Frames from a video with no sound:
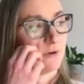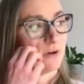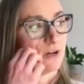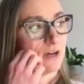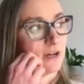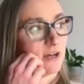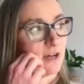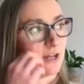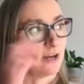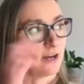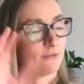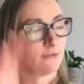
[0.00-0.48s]

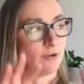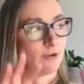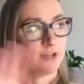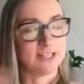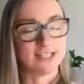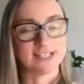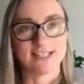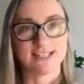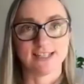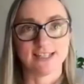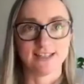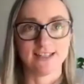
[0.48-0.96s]
and I wrote
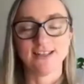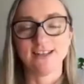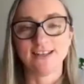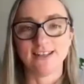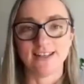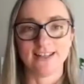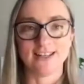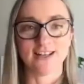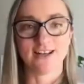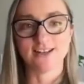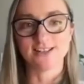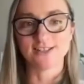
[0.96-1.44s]
this in
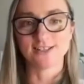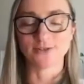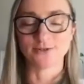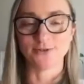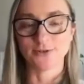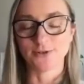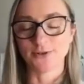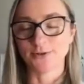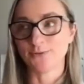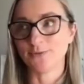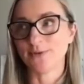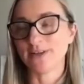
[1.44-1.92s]
the article
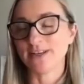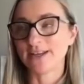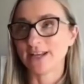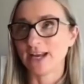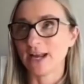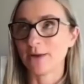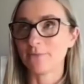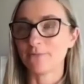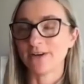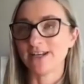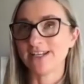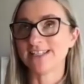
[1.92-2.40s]
that we
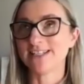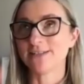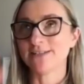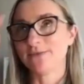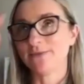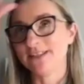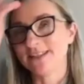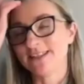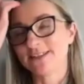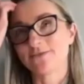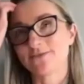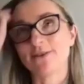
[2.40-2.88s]
collaborated
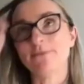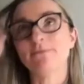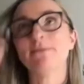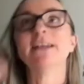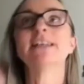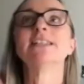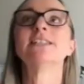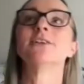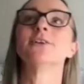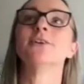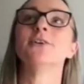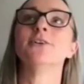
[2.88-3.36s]
with
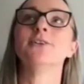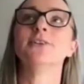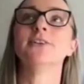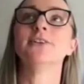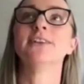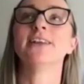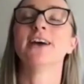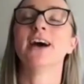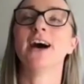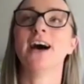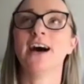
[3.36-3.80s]
Greenpixie on